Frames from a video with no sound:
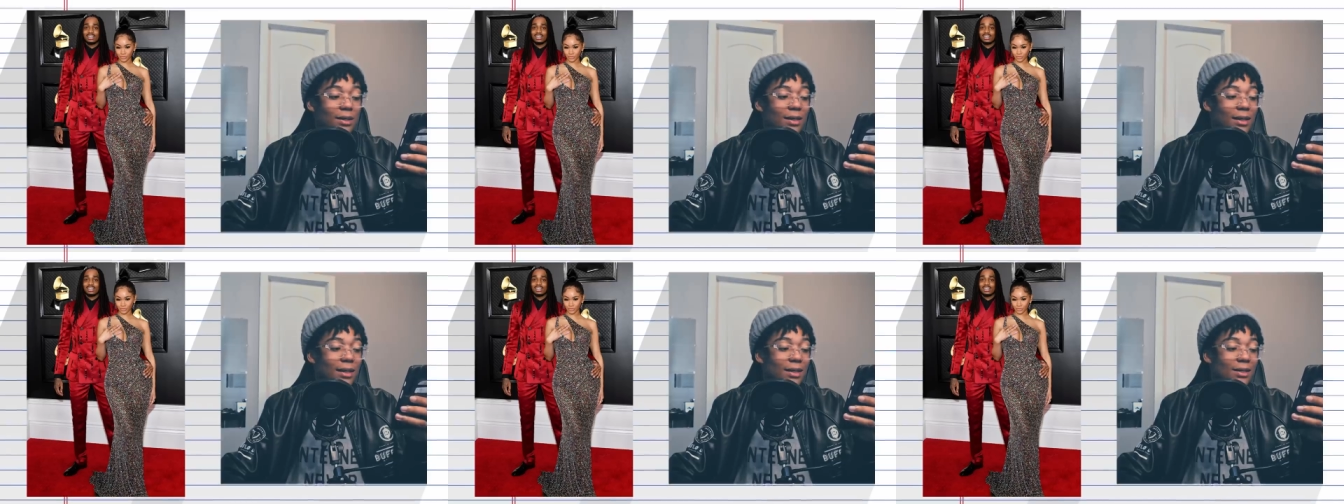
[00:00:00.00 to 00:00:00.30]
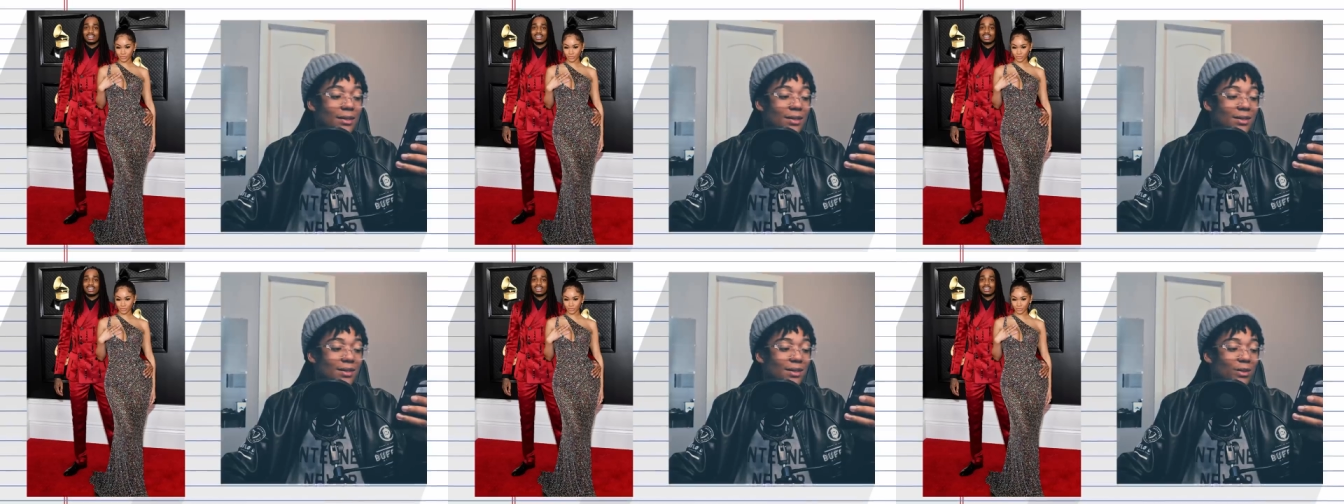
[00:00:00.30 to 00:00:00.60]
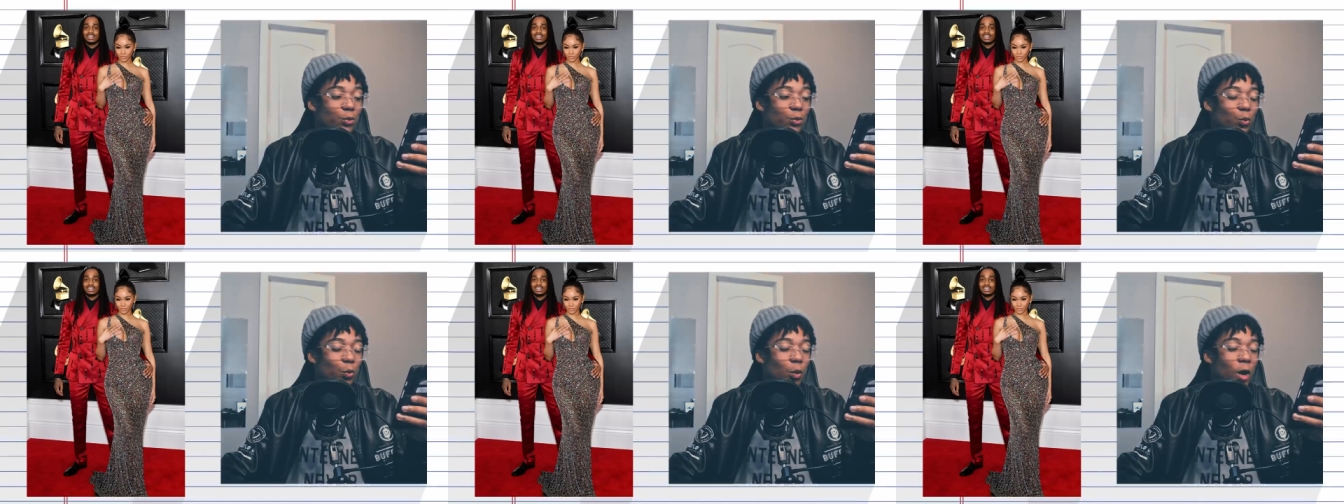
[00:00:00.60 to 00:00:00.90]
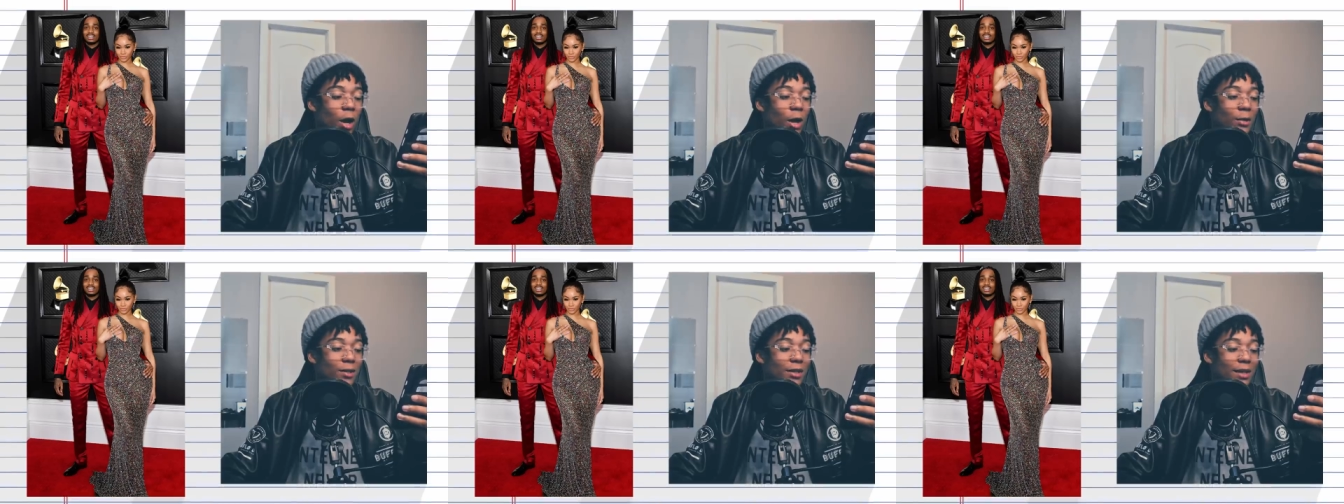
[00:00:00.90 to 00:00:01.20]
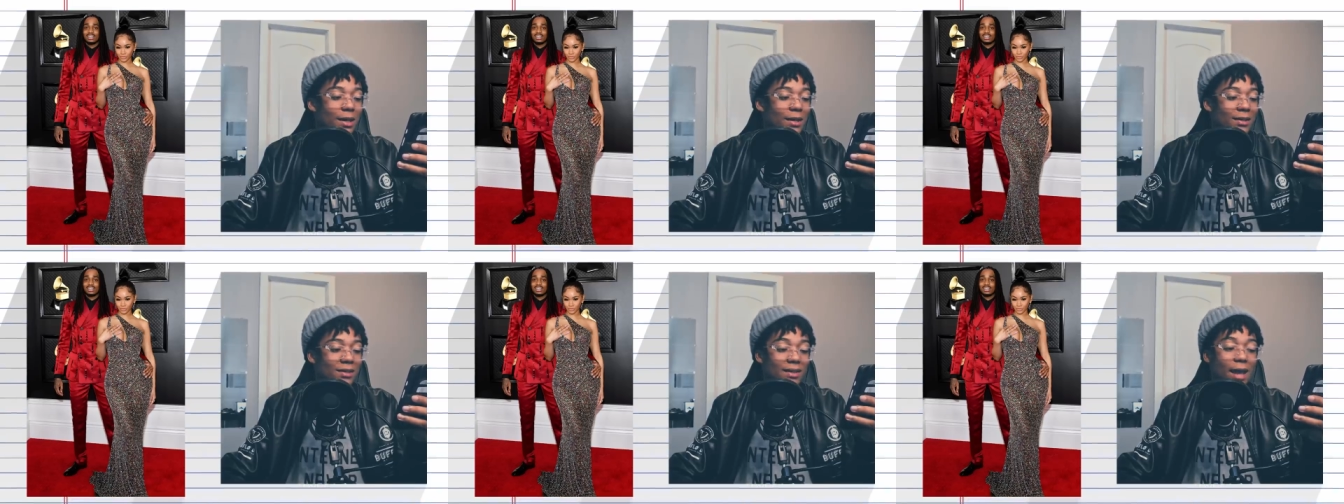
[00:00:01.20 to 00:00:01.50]
He's wearing
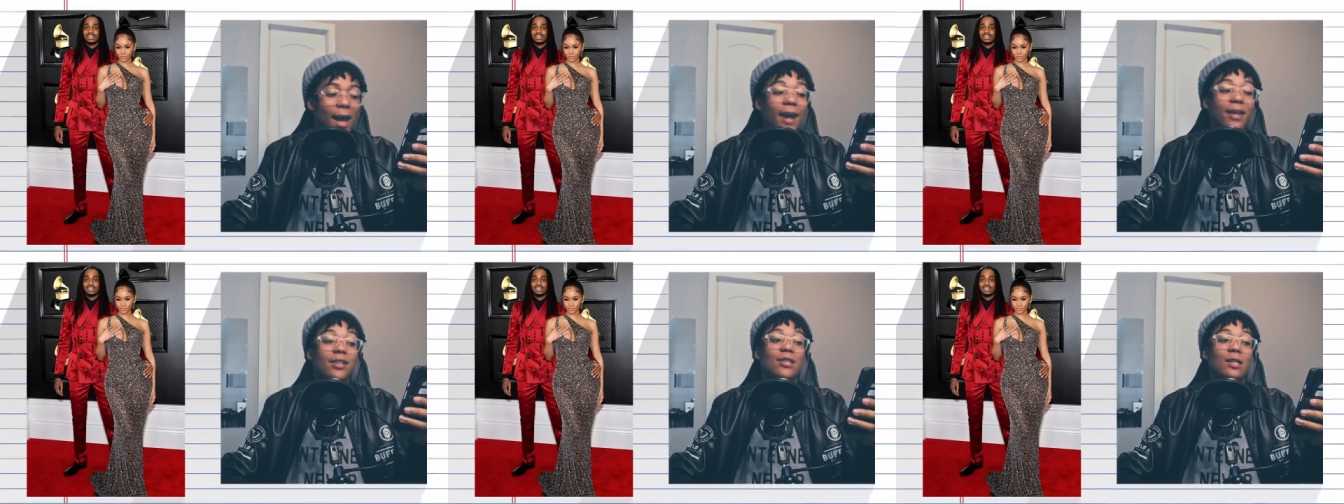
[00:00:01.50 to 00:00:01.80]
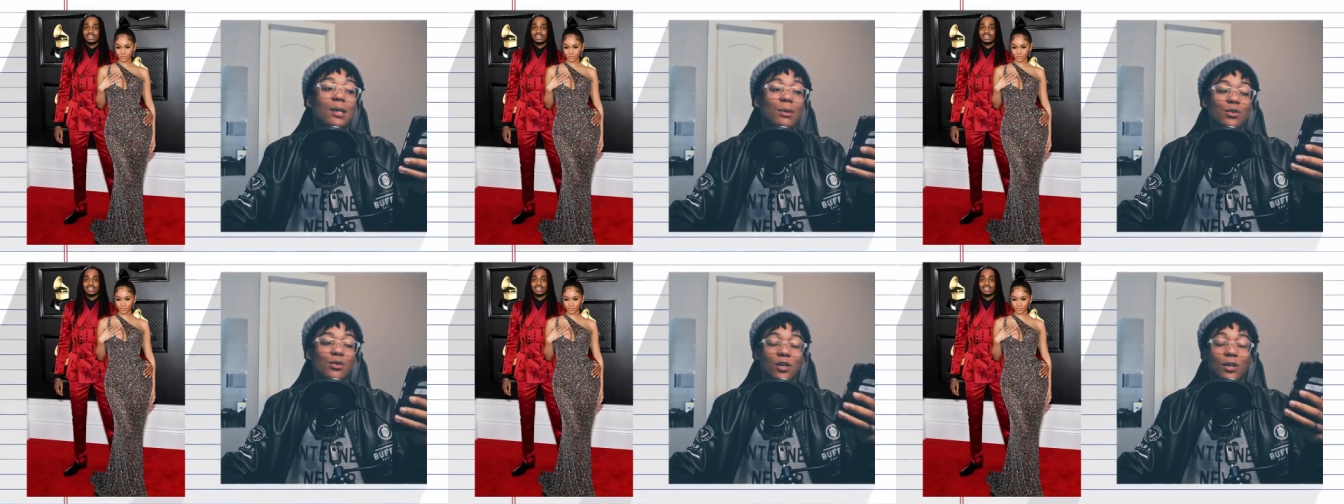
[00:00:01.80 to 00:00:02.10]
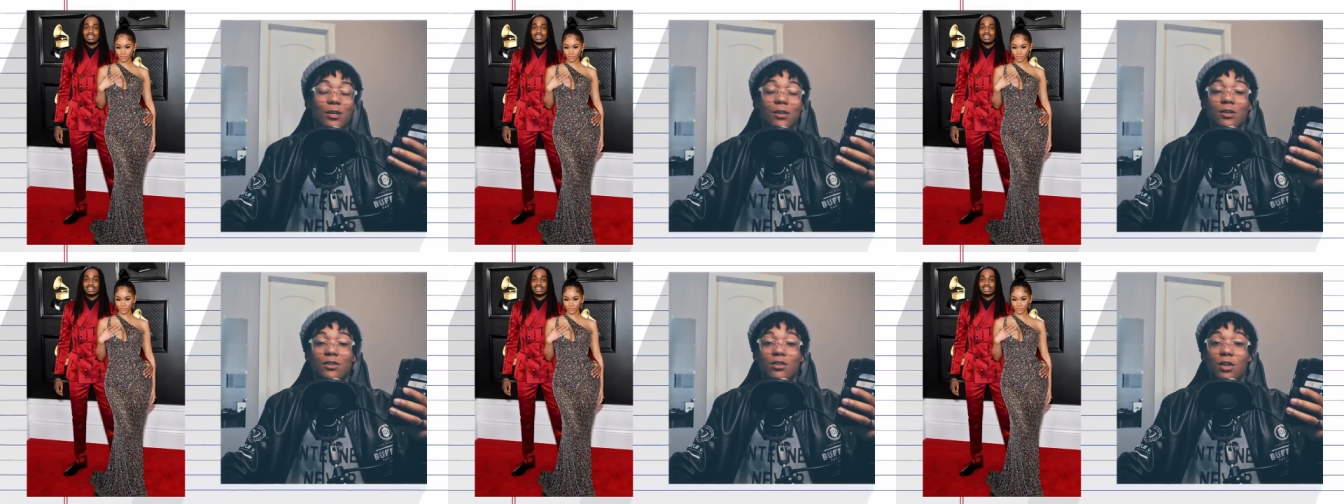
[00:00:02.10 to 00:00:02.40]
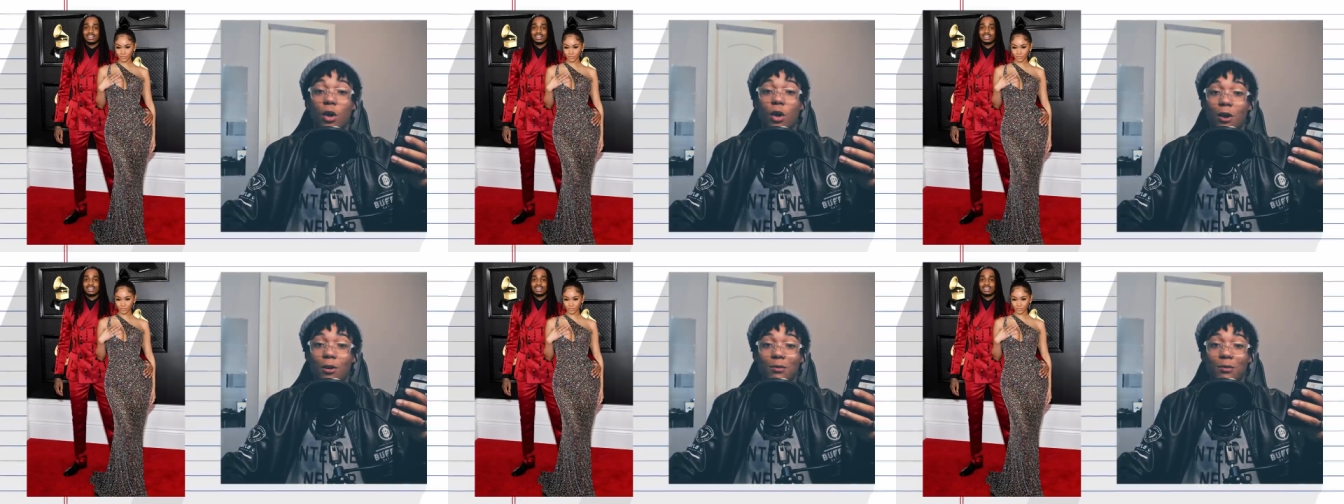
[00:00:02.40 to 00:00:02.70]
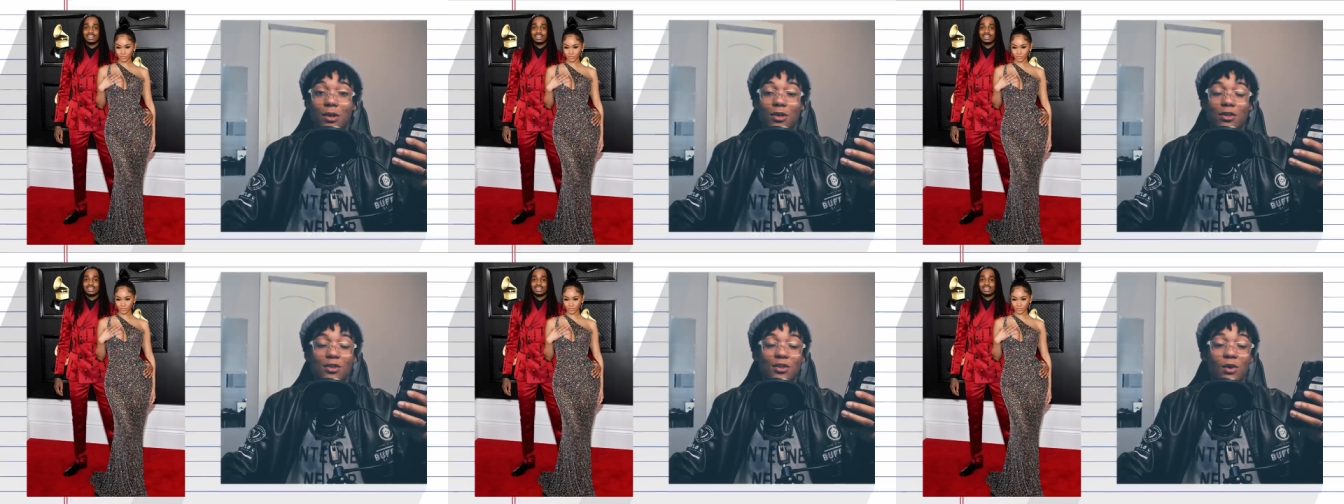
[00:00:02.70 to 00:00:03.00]
the exact same shade as the
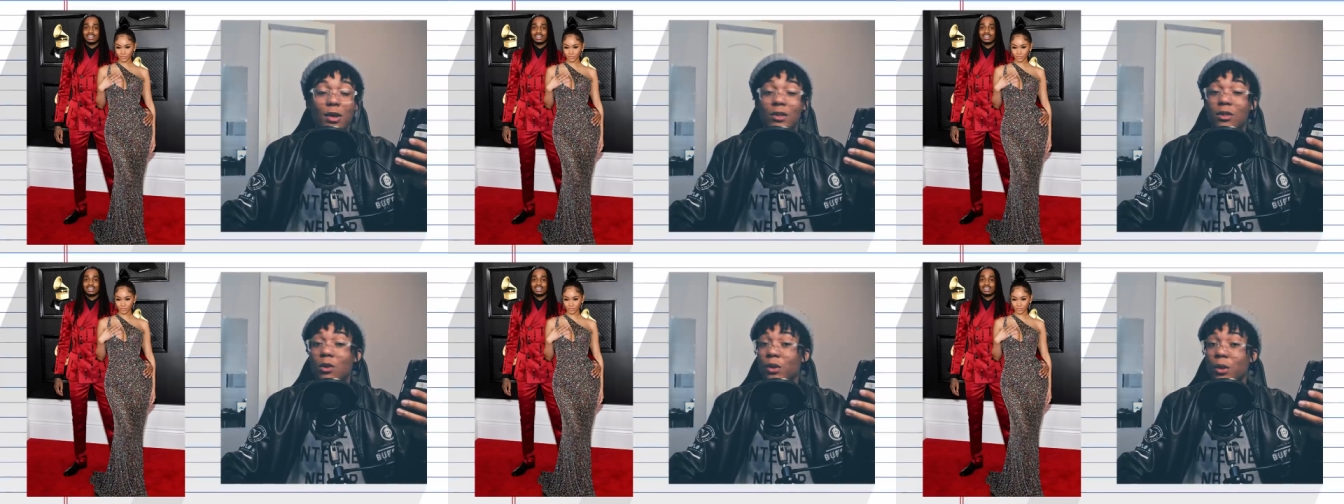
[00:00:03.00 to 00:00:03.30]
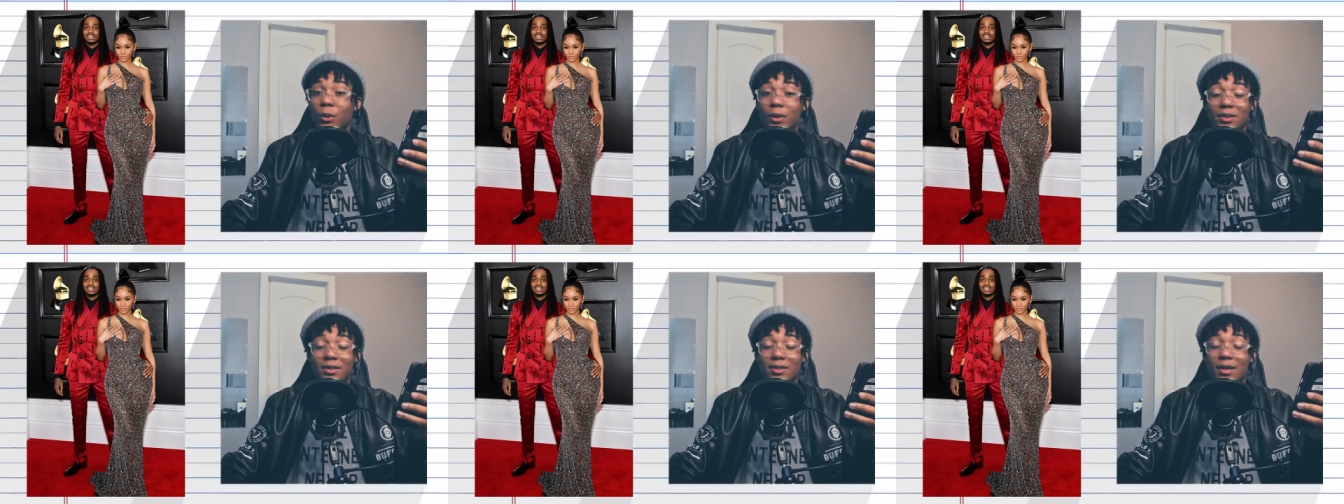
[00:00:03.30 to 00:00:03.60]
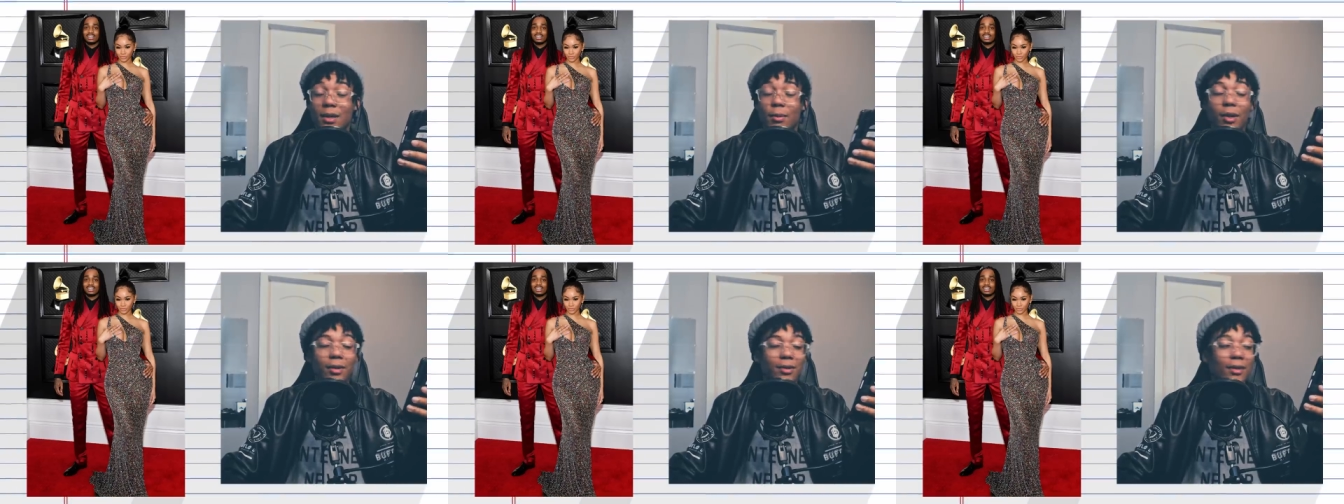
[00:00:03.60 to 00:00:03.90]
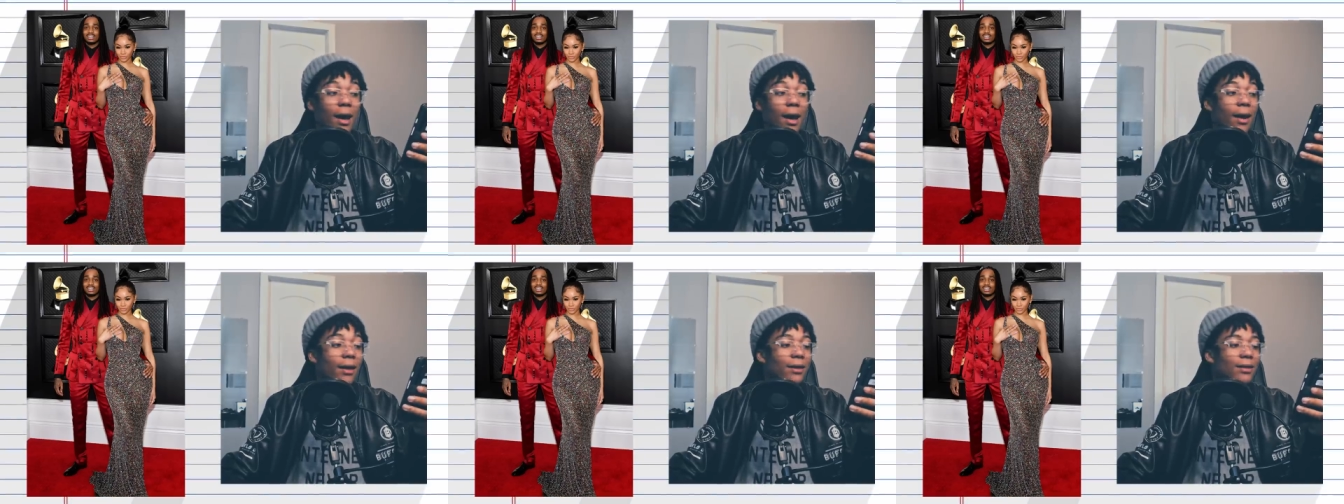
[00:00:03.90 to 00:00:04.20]
carpet, so I don't know what to say about that.